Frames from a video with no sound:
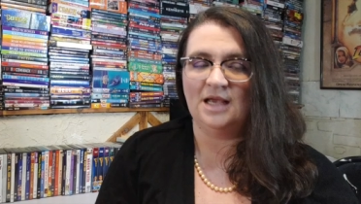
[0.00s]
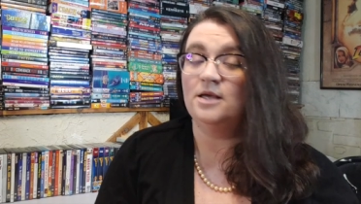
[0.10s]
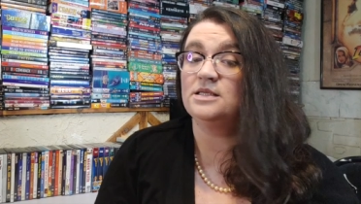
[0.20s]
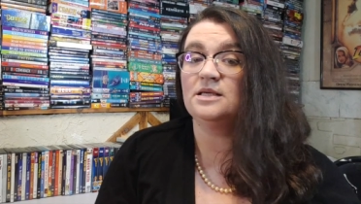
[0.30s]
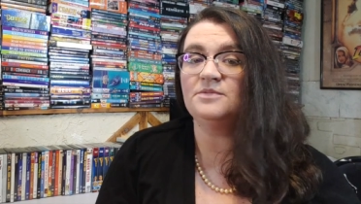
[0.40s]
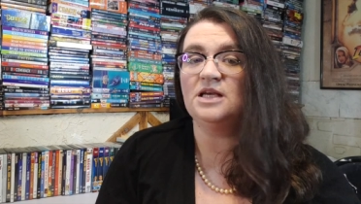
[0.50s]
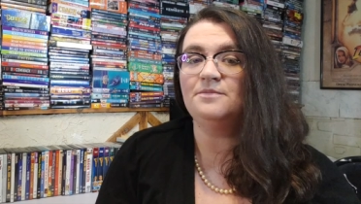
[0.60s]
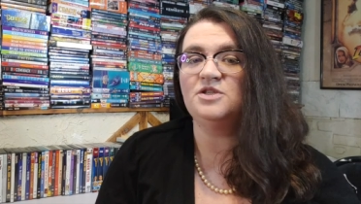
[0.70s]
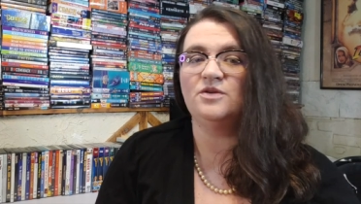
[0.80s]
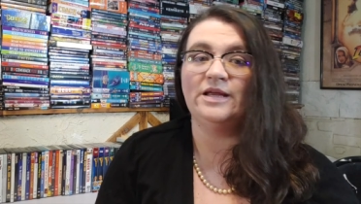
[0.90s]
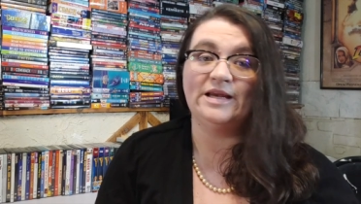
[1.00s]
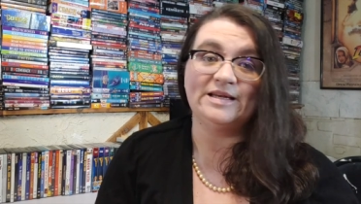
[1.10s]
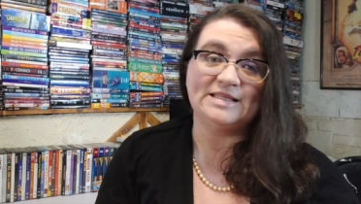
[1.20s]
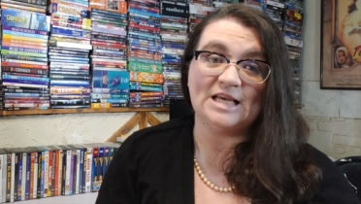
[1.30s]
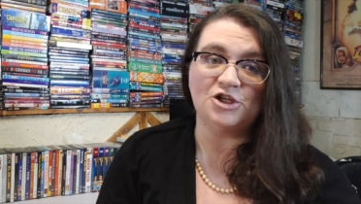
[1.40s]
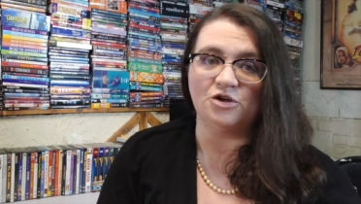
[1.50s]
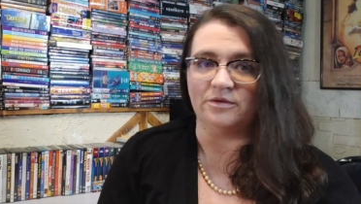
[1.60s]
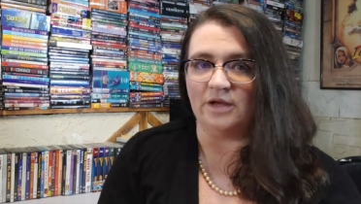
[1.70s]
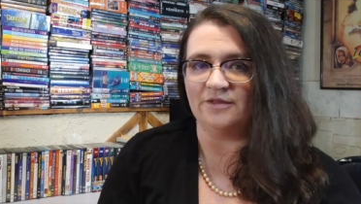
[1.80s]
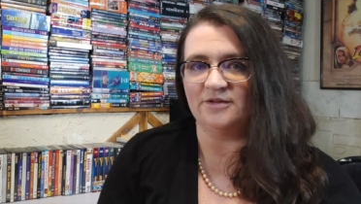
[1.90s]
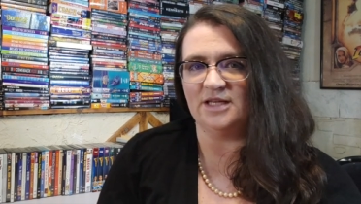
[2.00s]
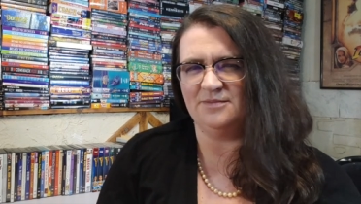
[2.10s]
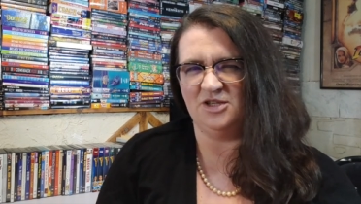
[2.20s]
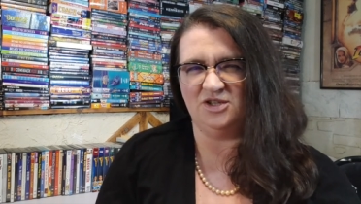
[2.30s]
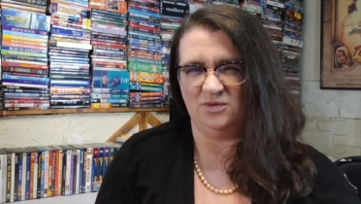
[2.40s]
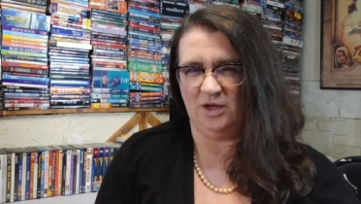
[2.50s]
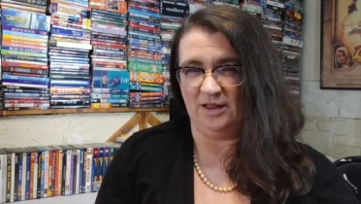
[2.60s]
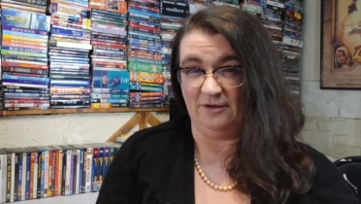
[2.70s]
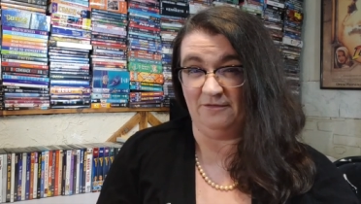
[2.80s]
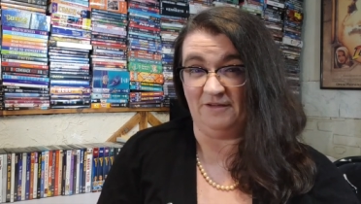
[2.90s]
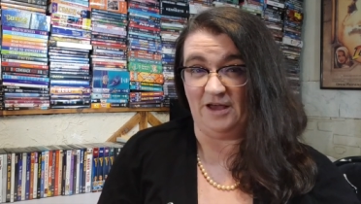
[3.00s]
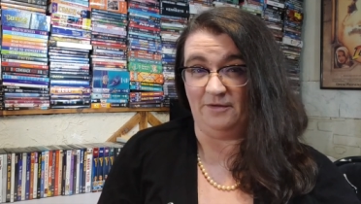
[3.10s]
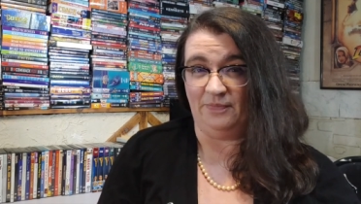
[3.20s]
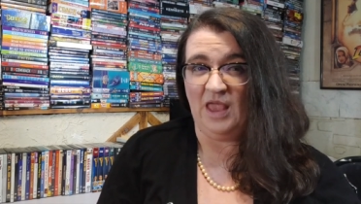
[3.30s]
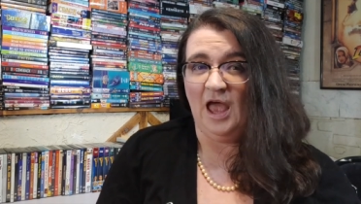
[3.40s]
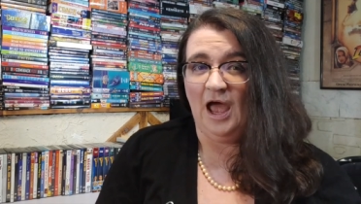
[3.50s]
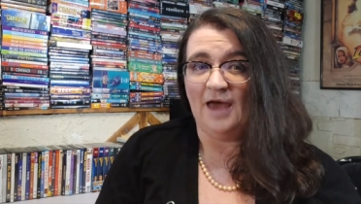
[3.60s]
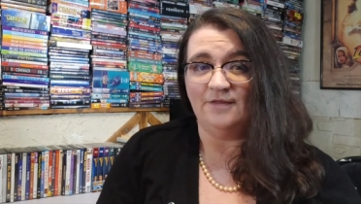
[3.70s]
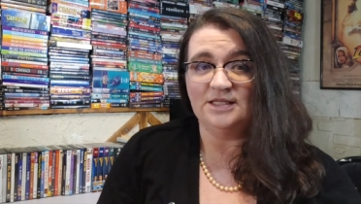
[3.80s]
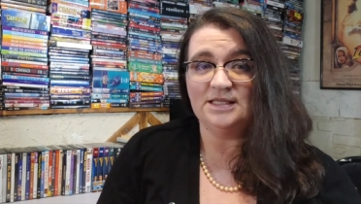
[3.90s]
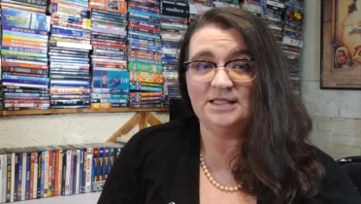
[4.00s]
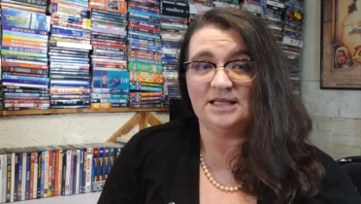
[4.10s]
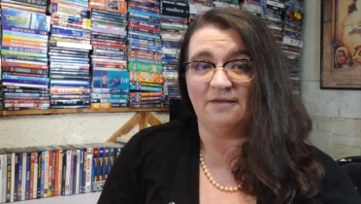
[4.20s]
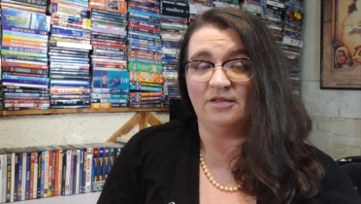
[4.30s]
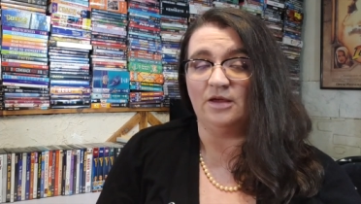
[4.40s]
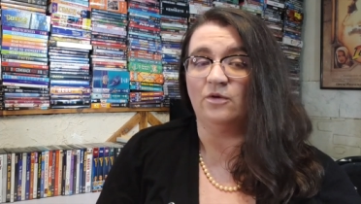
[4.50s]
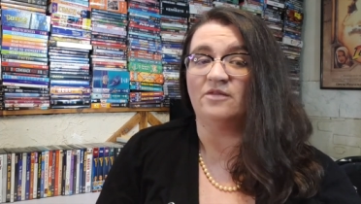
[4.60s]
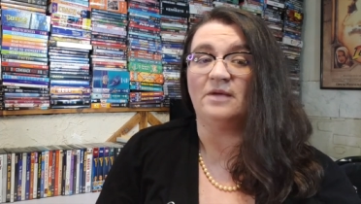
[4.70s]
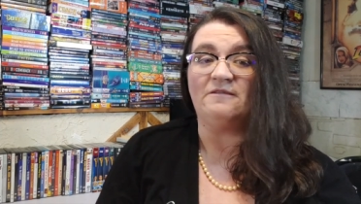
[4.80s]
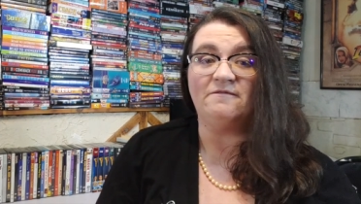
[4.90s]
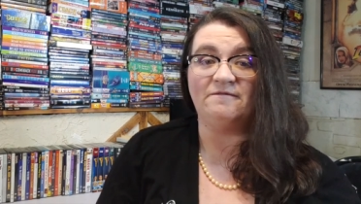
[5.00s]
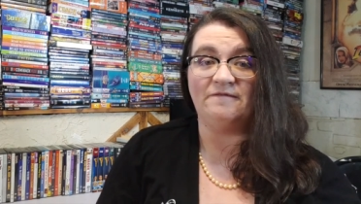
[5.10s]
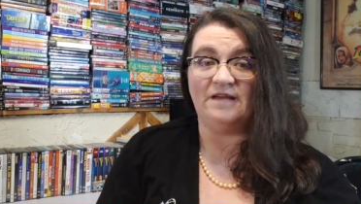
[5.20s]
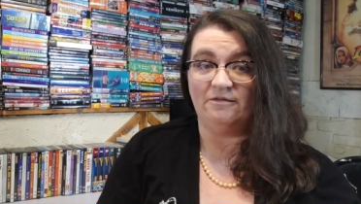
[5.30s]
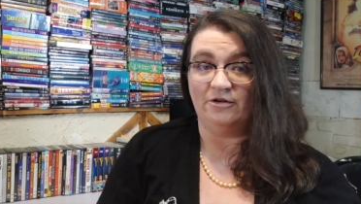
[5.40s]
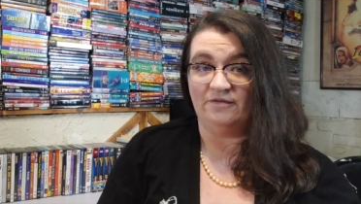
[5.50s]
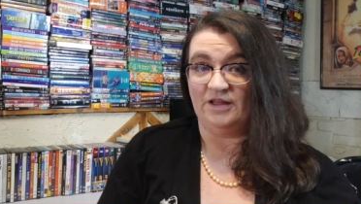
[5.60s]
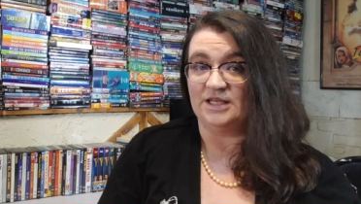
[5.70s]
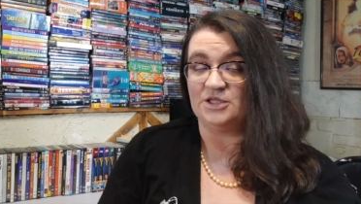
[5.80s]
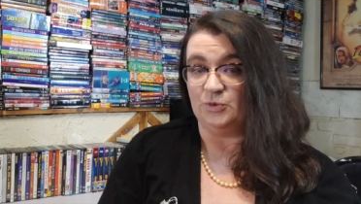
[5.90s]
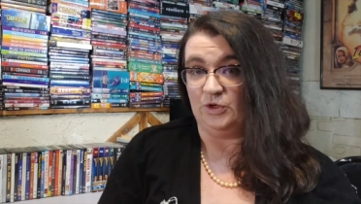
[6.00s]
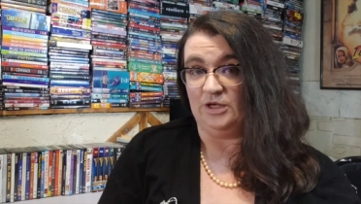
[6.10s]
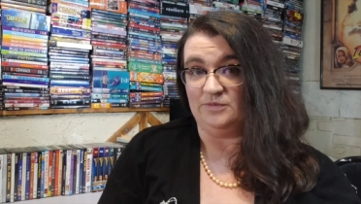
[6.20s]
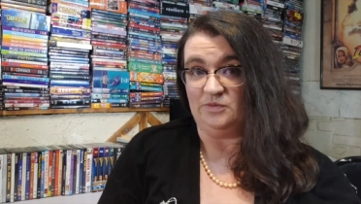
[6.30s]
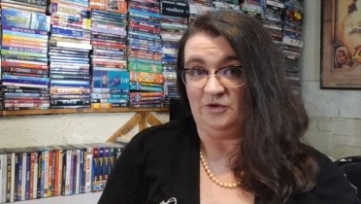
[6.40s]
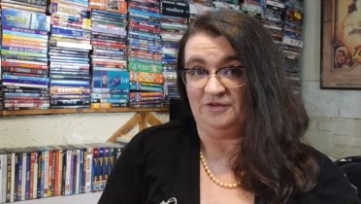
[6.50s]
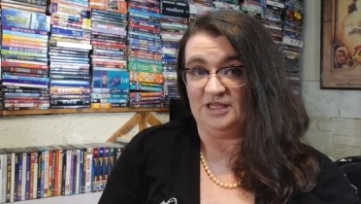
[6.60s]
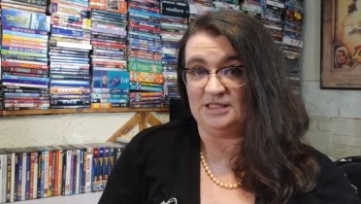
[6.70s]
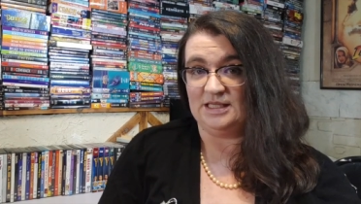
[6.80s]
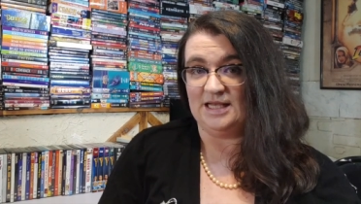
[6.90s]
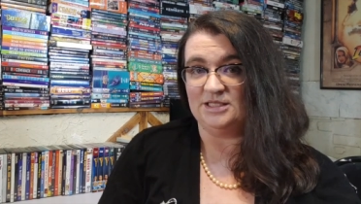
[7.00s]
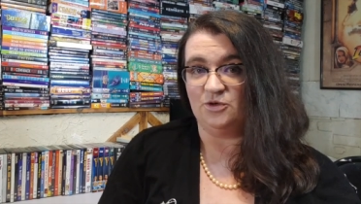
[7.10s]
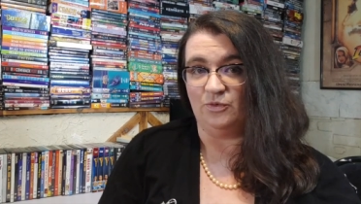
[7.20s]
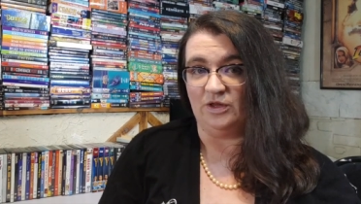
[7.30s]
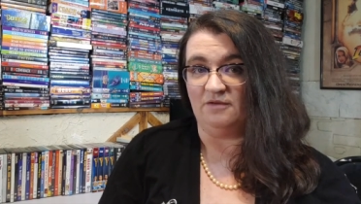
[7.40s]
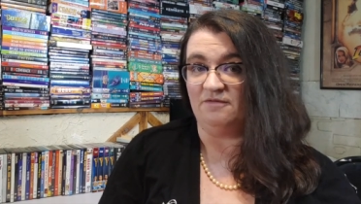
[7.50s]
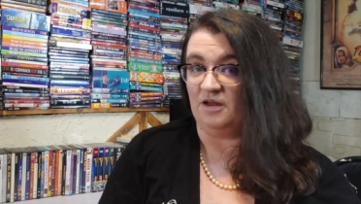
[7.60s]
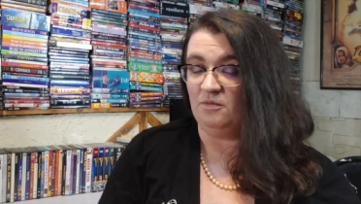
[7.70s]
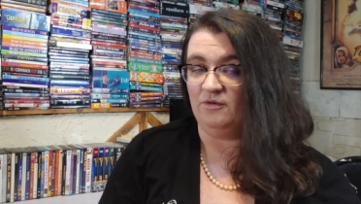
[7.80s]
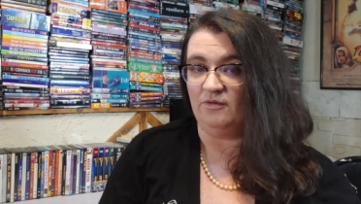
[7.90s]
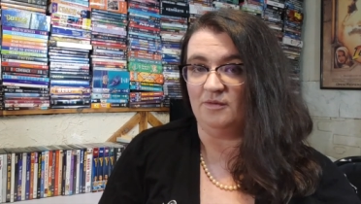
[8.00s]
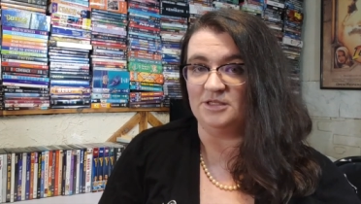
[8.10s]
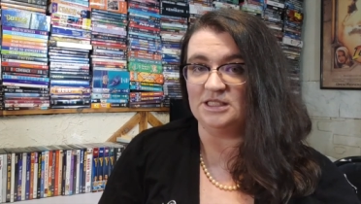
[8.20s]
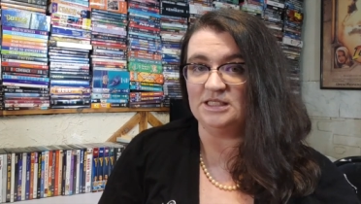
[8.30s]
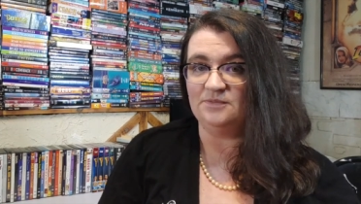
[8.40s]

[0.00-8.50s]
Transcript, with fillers: Sometimes you need an essential, other times you just want a little fun. And this is definitely one of my favorite of the Esther Williams movies, thanks to really fun performances